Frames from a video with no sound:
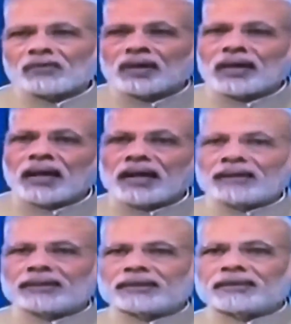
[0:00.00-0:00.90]
the one
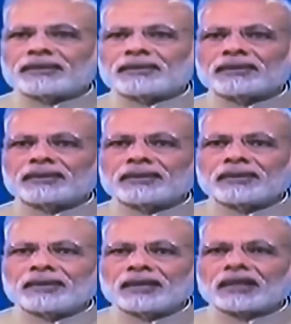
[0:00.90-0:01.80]
hand
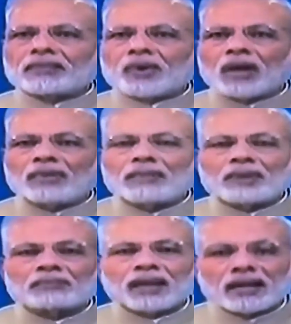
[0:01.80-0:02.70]
is the
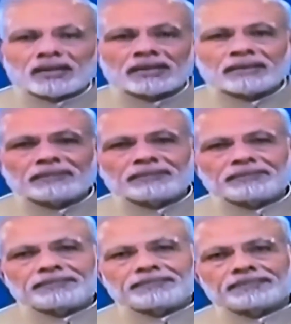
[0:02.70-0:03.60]
problem of terrorism,